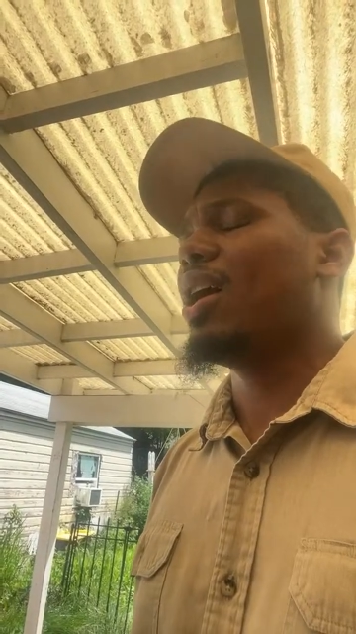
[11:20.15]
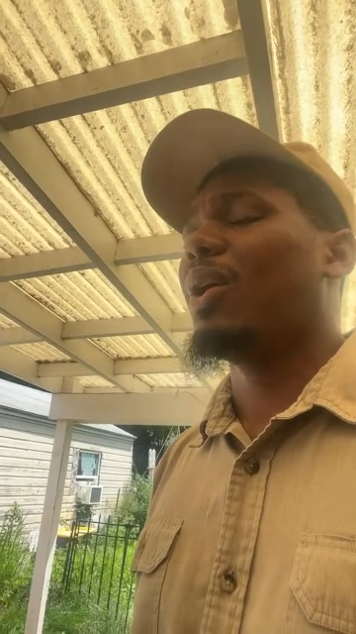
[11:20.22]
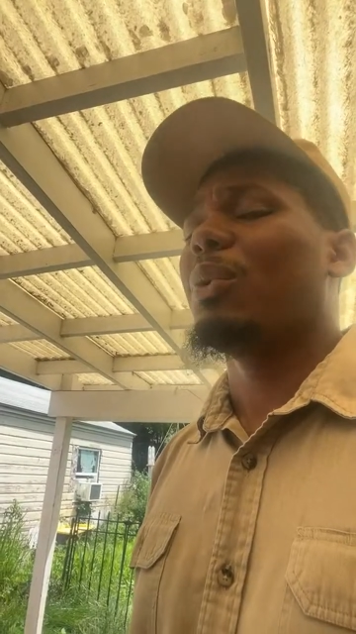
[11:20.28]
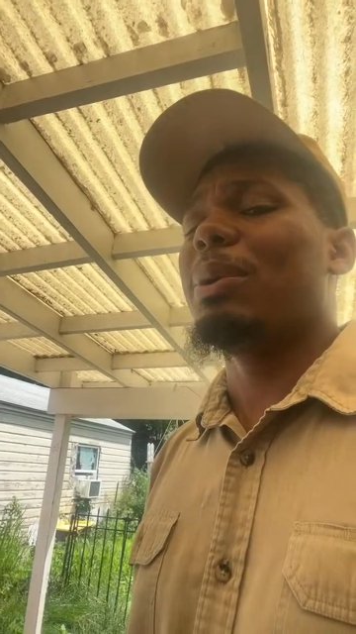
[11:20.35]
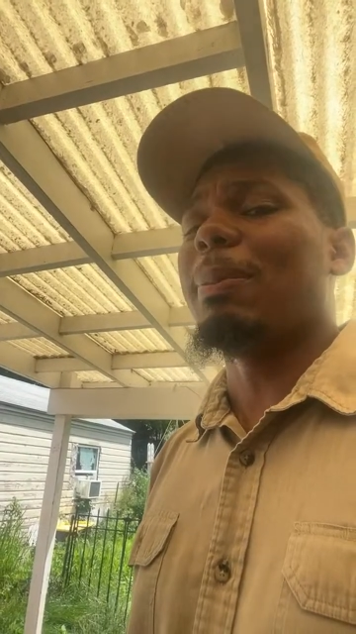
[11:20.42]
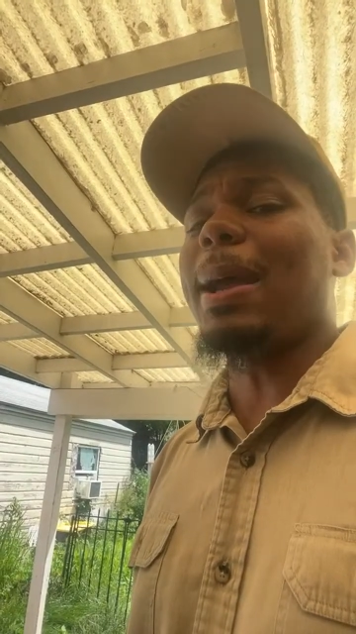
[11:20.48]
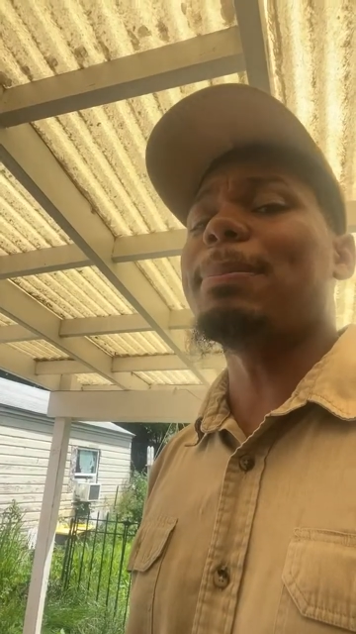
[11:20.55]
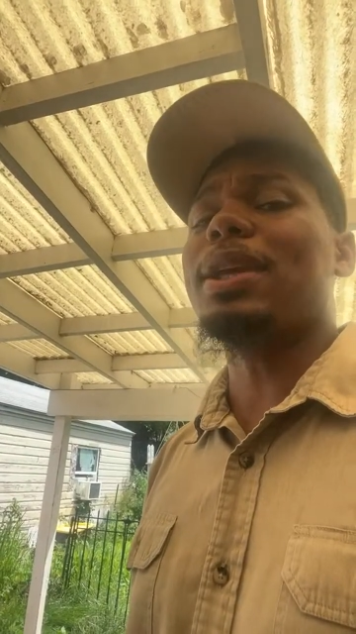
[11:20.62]

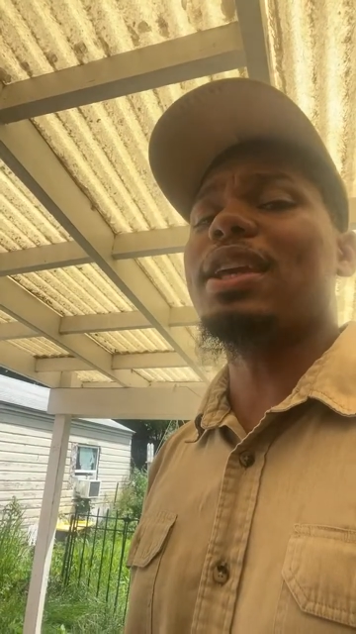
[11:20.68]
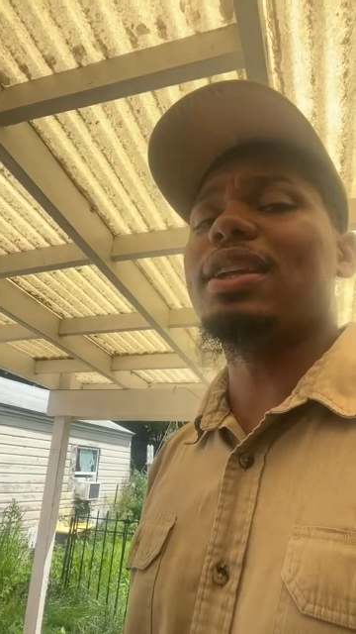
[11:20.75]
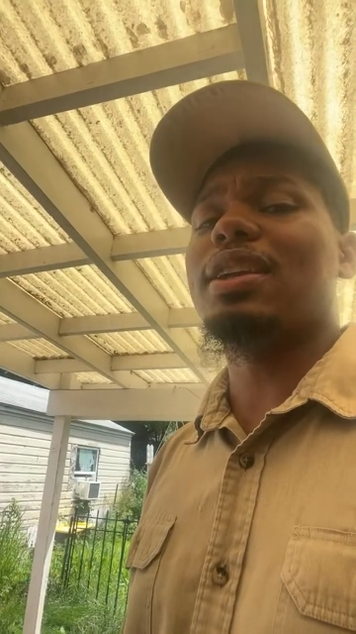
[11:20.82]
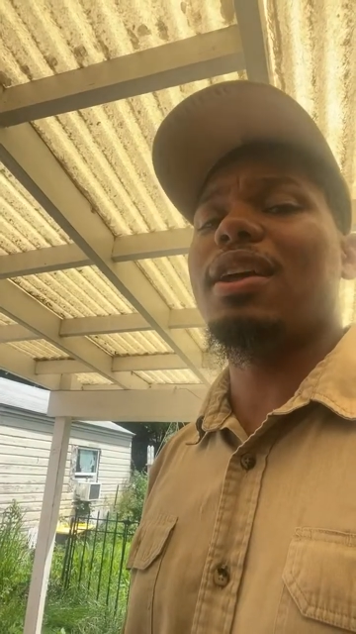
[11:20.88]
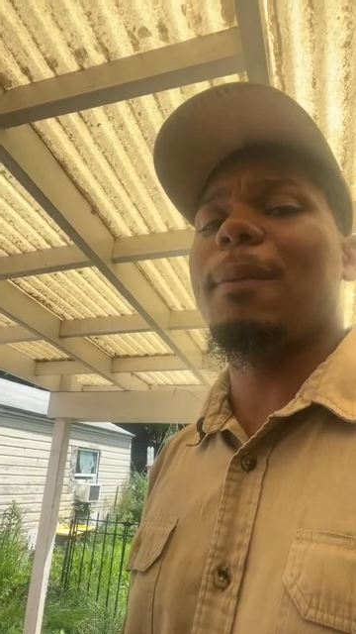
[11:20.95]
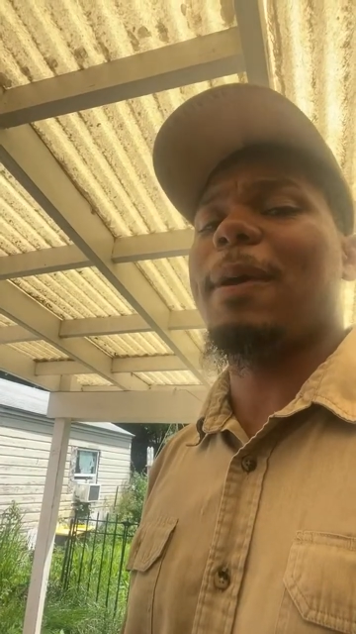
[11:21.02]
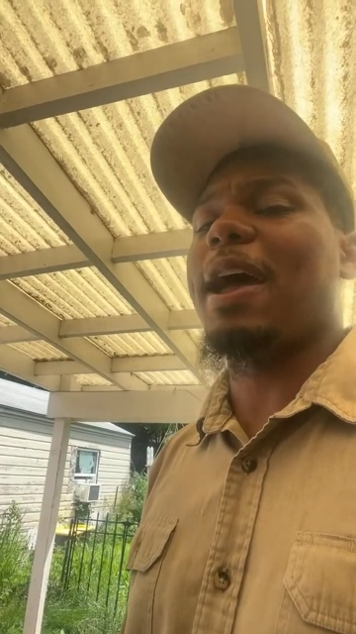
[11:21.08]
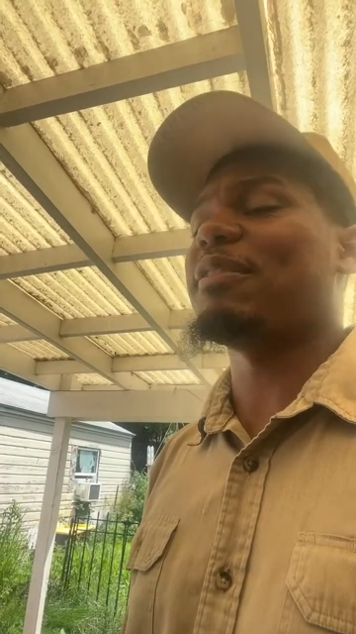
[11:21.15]
We might be
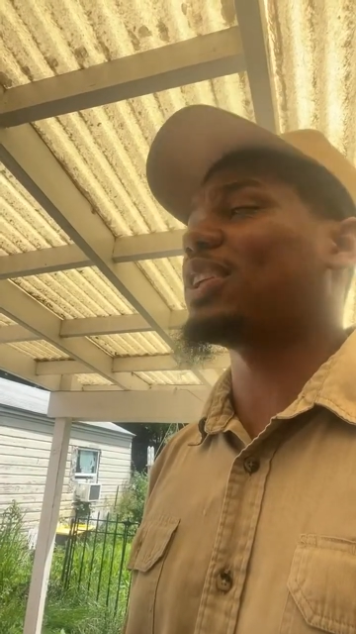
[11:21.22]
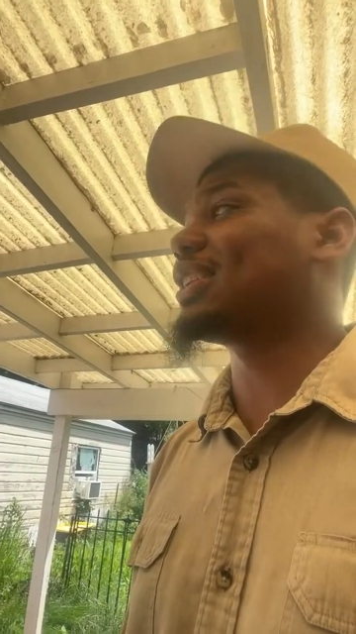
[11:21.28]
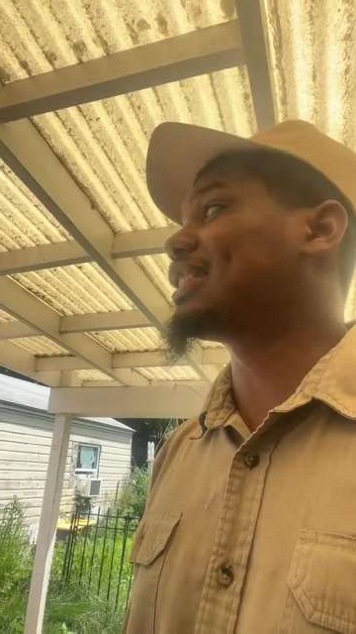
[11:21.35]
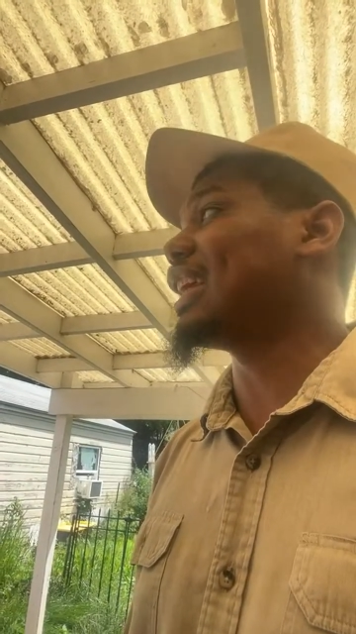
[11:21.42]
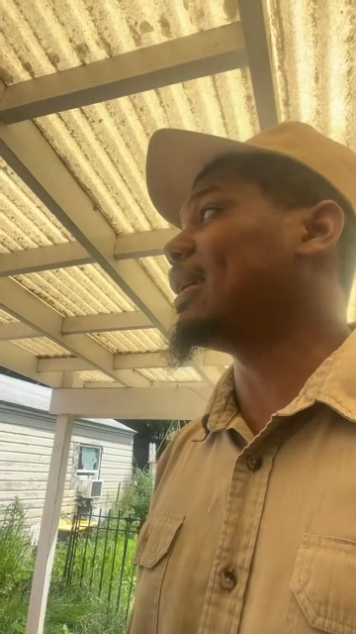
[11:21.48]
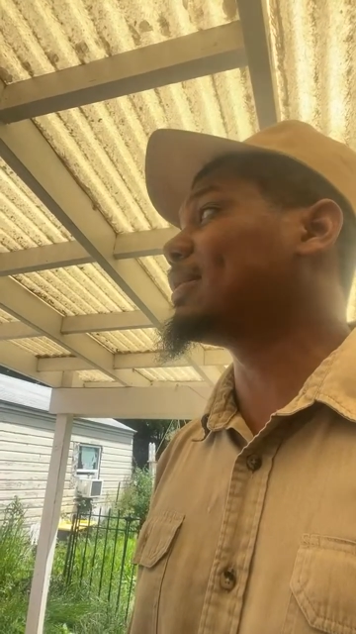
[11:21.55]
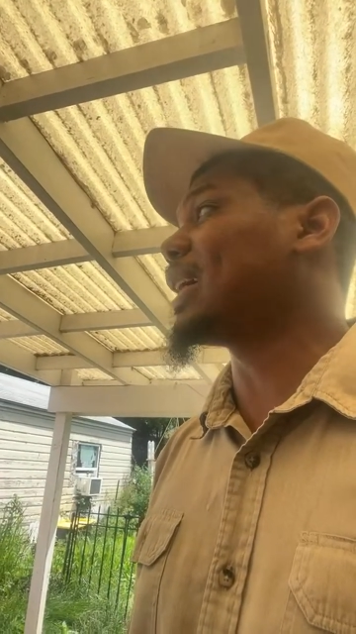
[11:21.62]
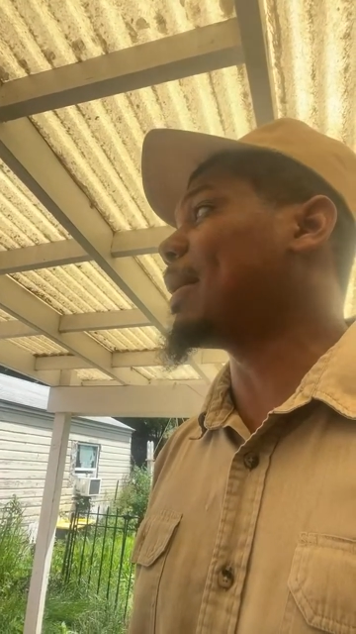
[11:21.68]
ended up having the
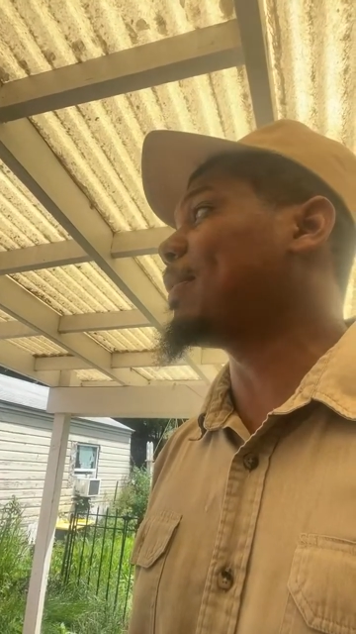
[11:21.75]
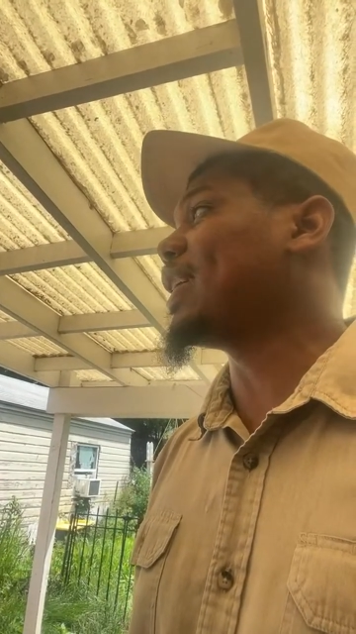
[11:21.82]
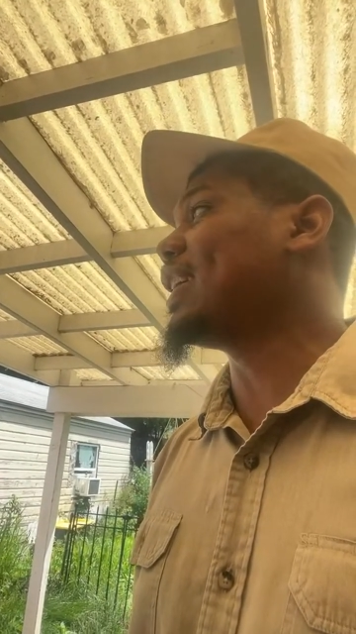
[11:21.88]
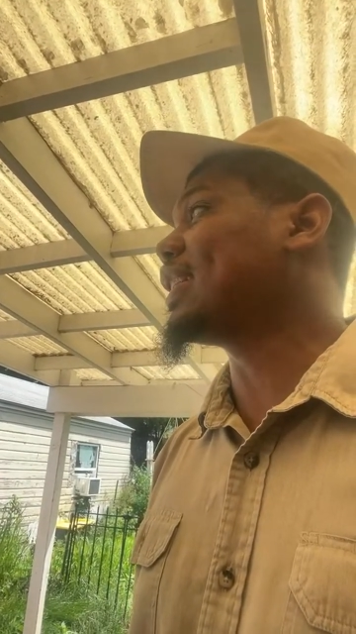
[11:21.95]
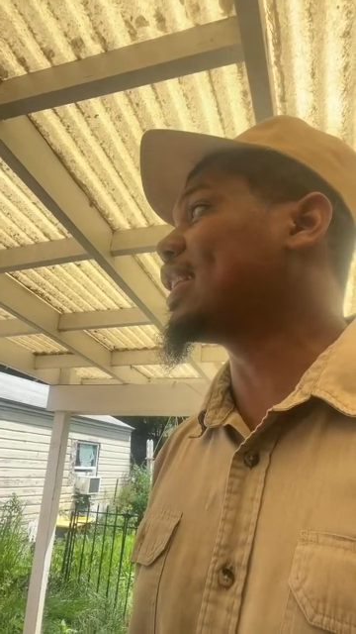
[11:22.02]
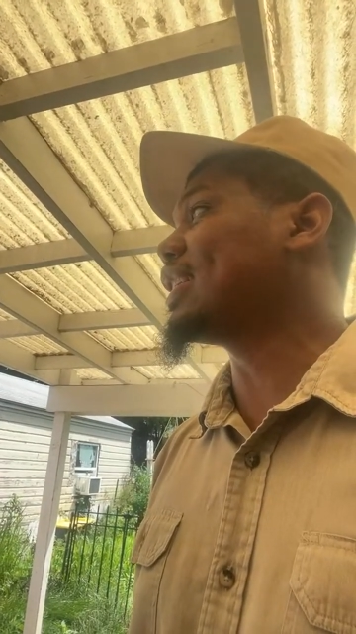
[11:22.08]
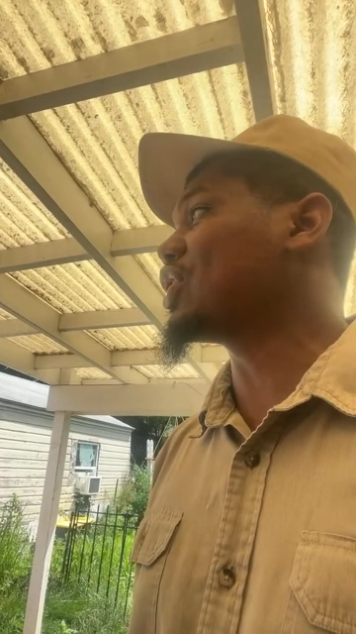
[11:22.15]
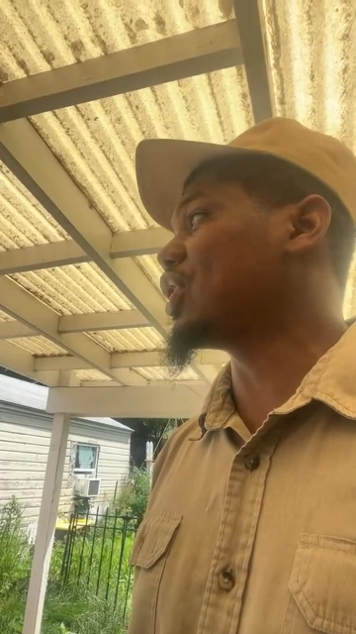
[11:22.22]
same type of
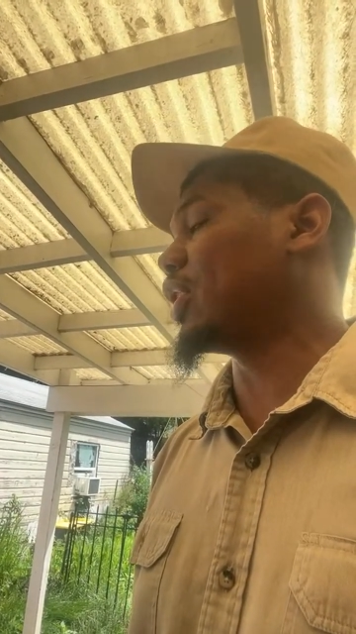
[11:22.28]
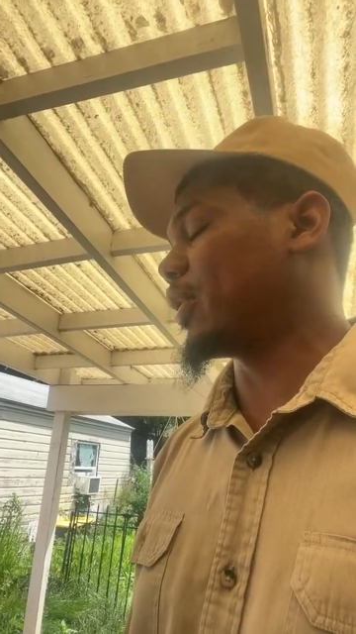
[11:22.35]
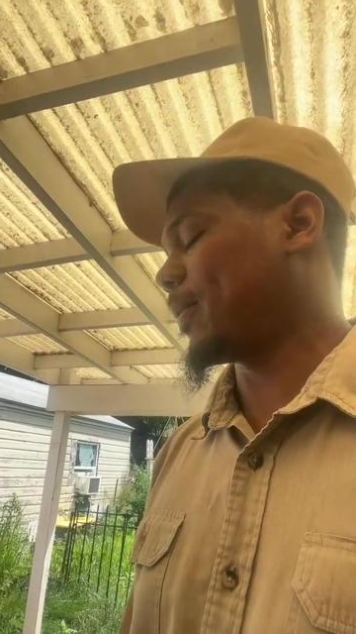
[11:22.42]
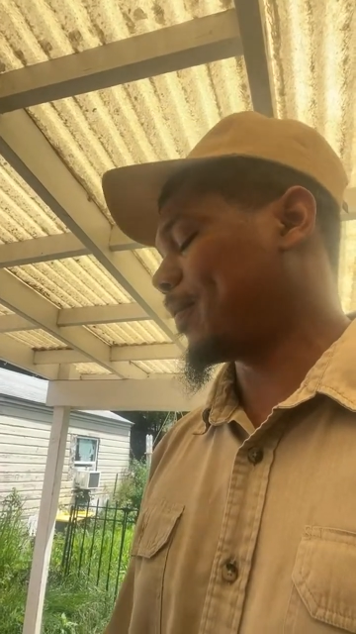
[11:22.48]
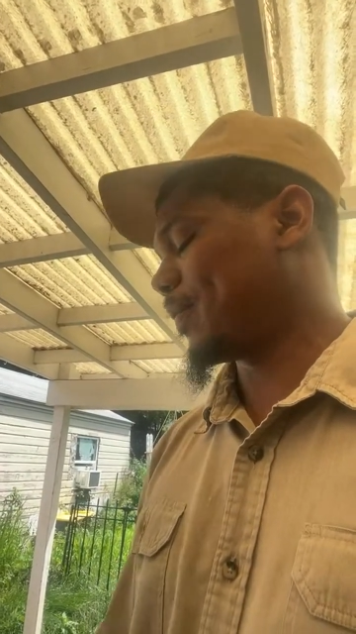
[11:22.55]
heat this year.